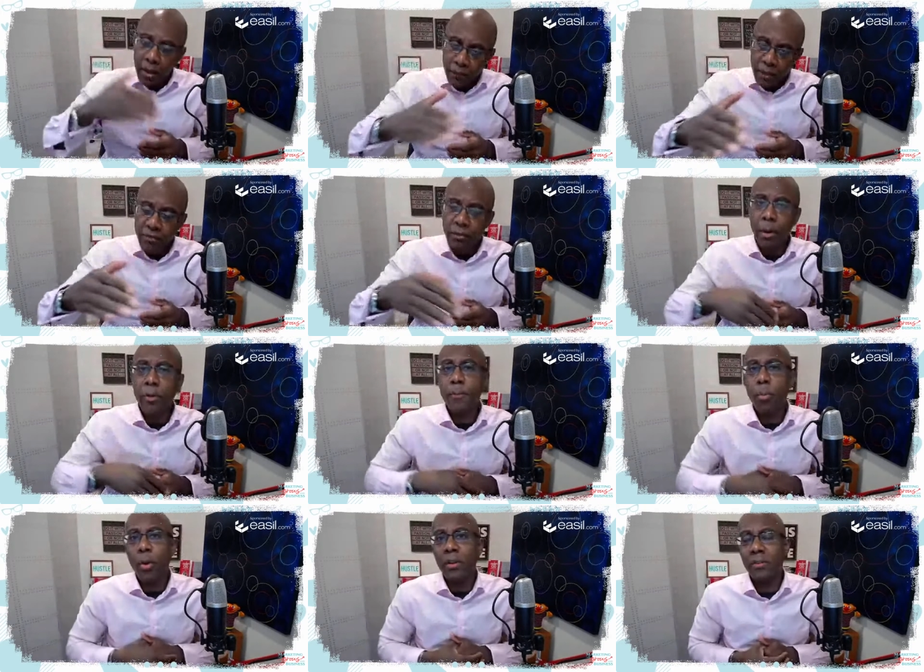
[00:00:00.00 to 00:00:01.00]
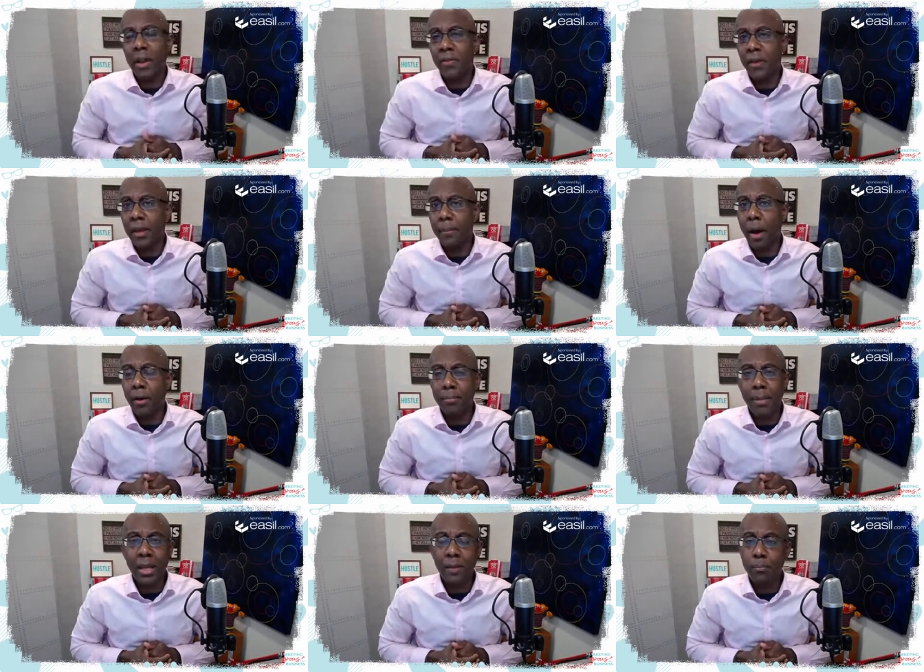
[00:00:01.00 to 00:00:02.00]
And then some other points that I think about,
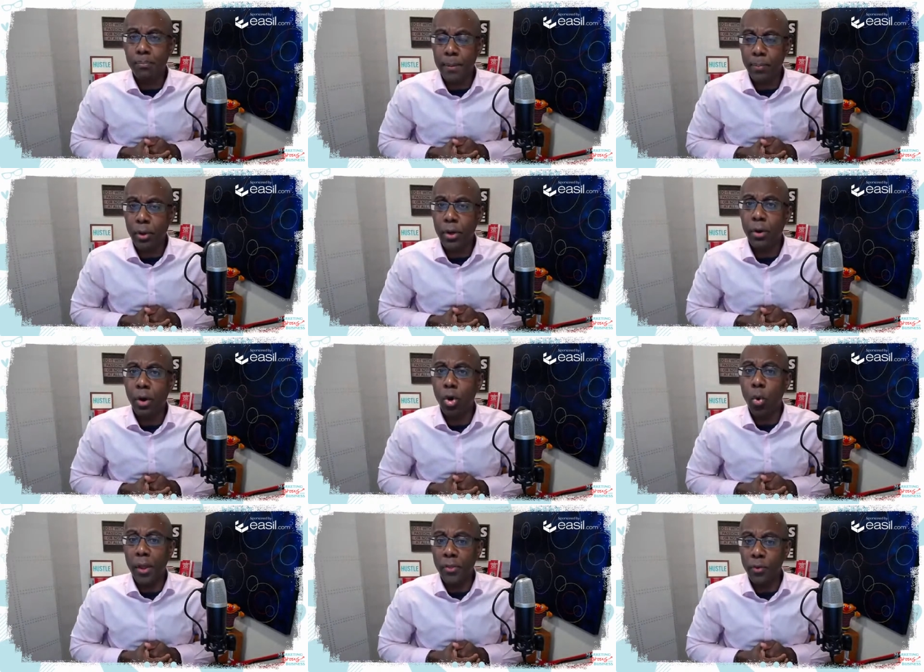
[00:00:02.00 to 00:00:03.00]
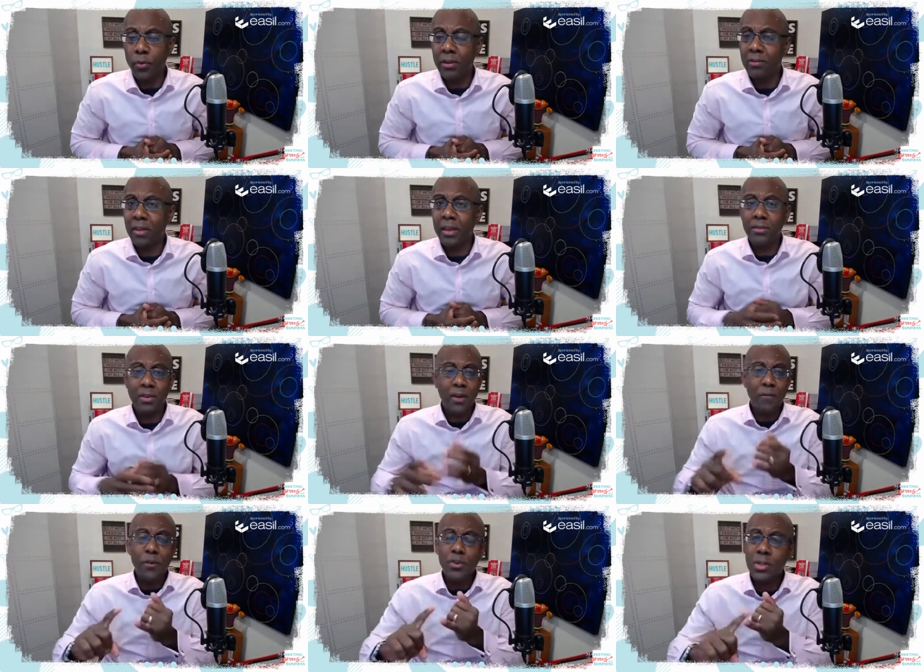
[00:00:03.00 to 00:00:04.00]
and many people here are going through these things,
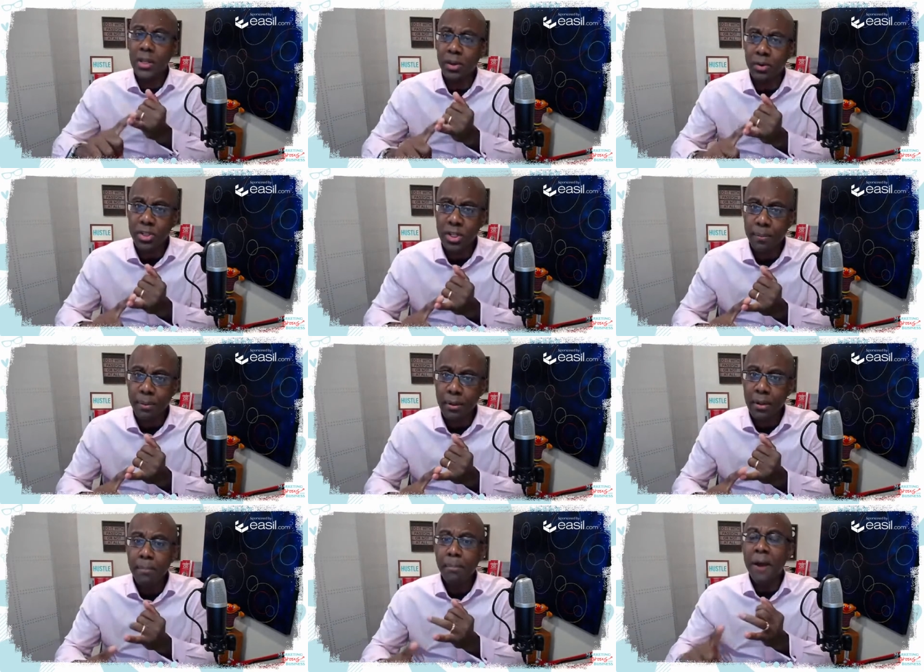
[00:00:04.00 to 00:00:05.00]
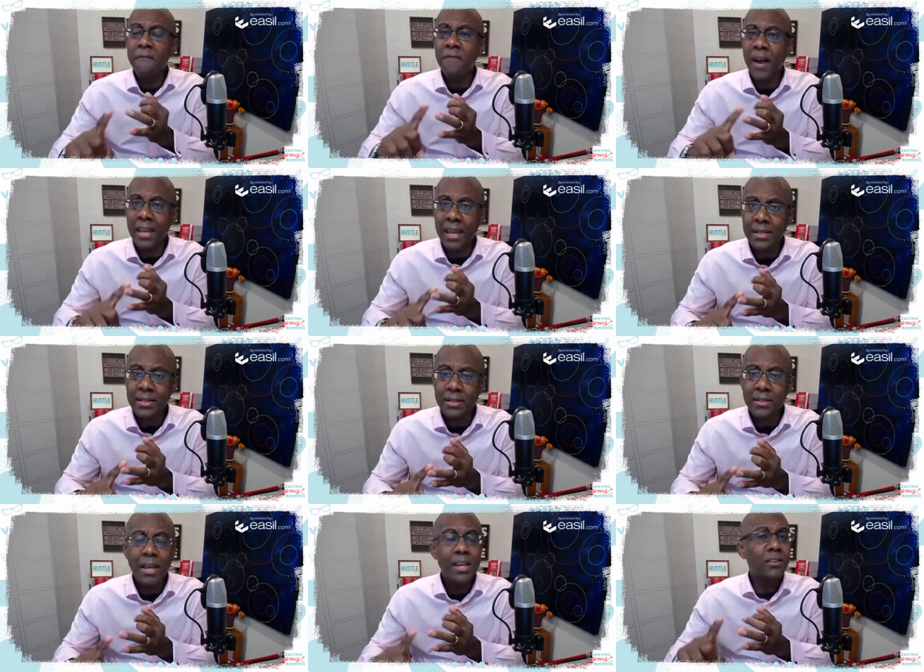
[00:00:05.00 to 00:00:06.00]
there's leadership, my
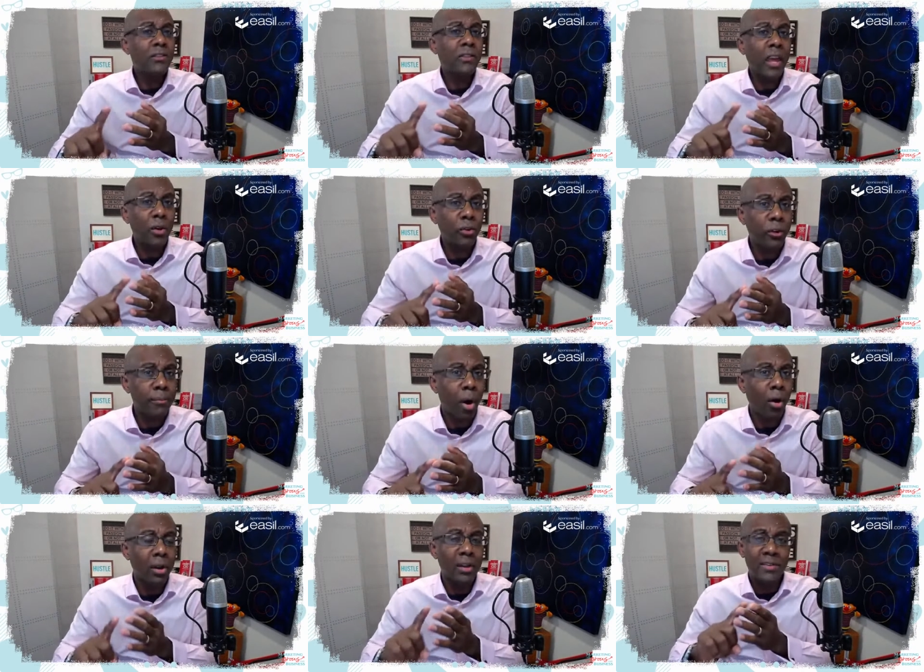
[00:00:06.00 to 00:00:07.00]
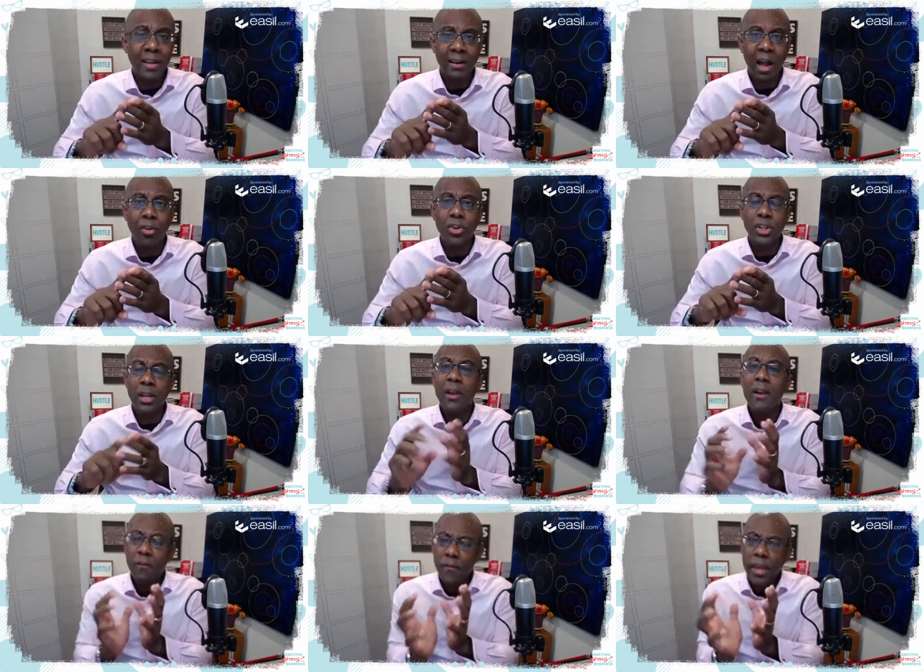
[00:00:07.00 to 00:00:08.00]
finances, sales and marketing, technology,
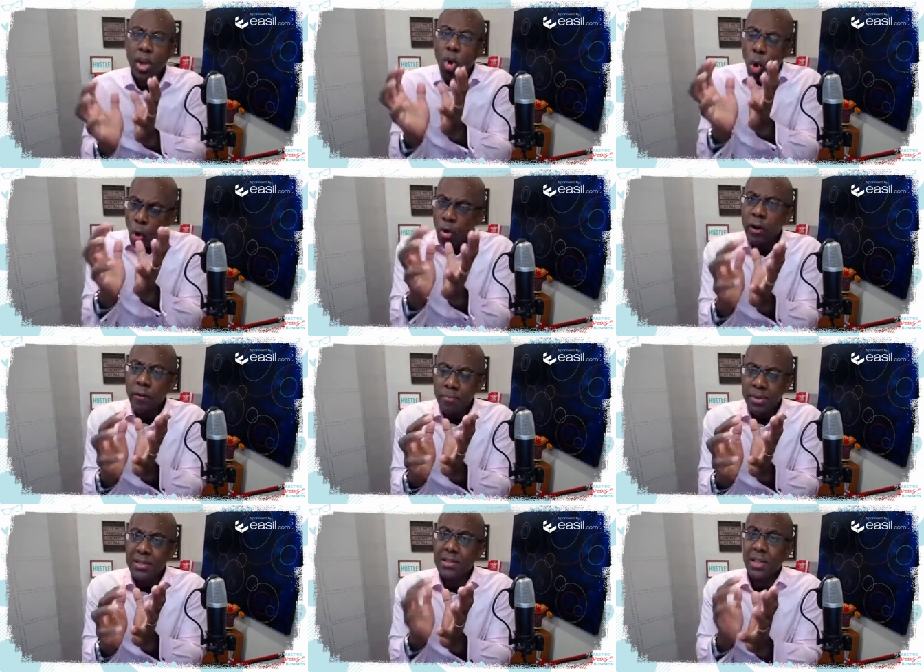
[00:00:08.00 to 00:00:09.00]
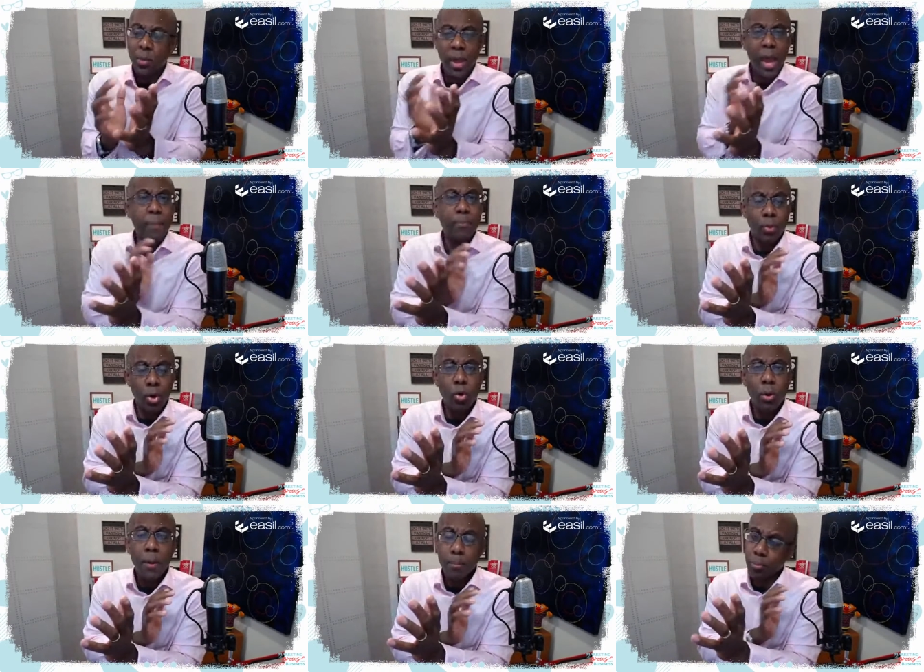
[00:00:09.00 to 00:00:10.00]
the core of business that we had
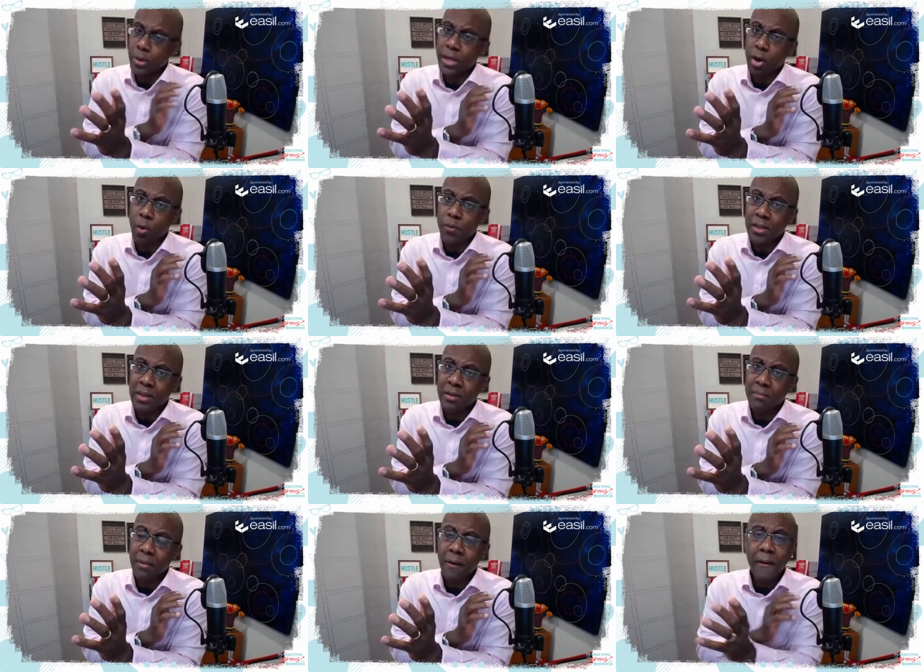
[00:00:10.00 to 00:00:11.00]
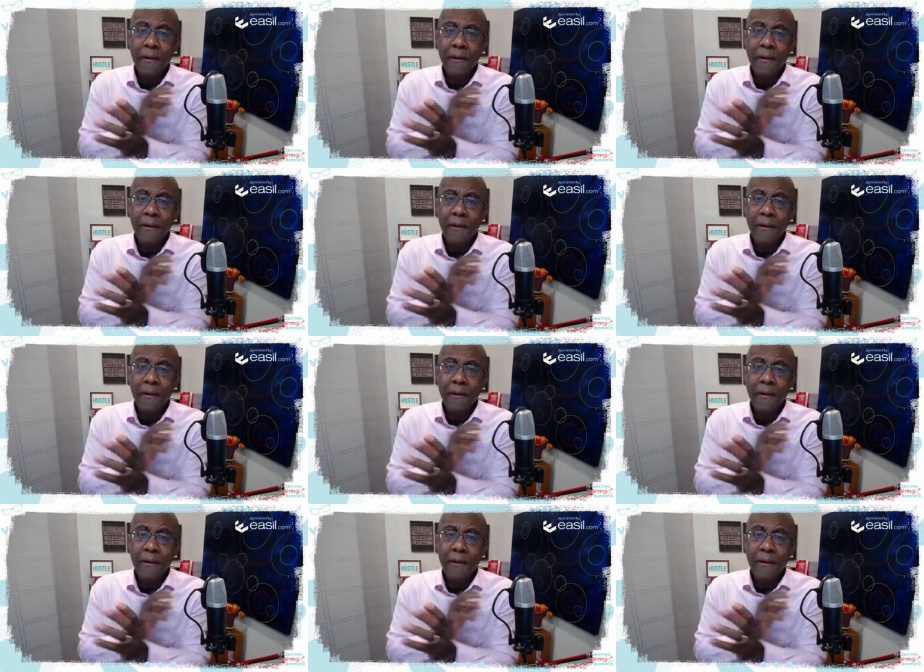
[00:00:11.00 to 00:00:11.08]
pre-COVID, Kim.